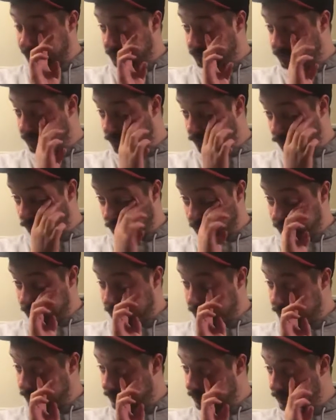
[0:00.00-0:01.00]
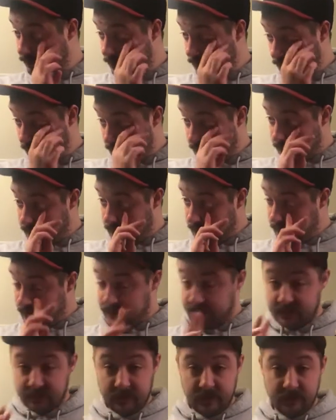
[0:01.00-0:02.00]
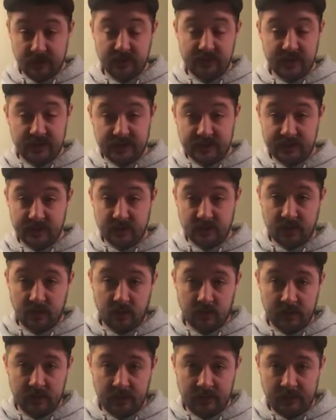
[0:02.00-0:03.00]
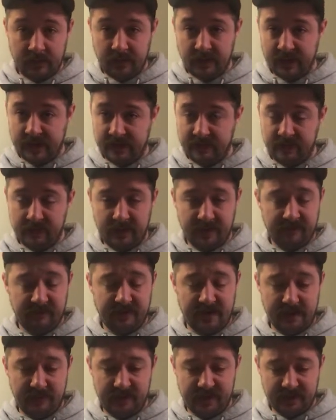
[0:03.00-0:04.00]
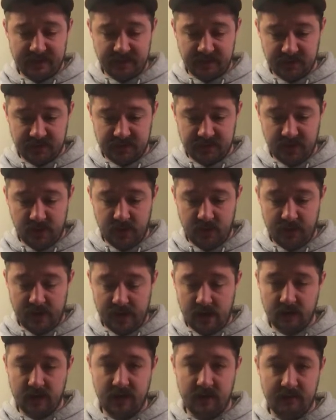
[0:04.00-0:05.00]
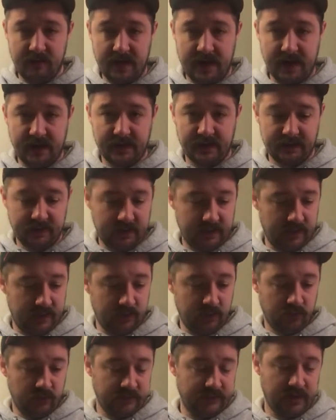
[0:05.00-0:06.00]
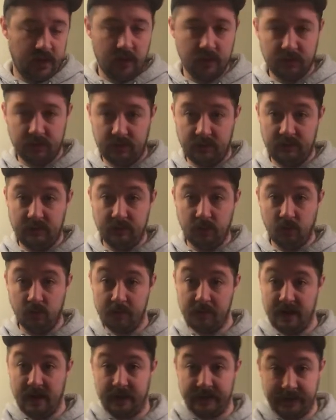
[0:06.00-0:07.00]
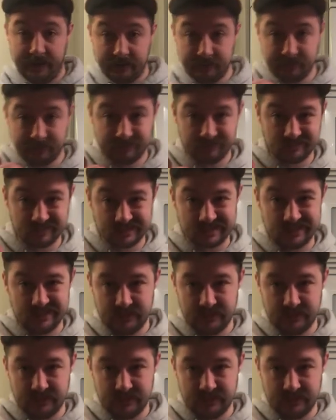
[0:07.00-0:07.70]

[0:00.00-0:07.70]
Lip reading: kind of absorb some other things that are going on. Maybe give it about 5 minutes or so, and I'll come back and we'll talk a little bit more about it.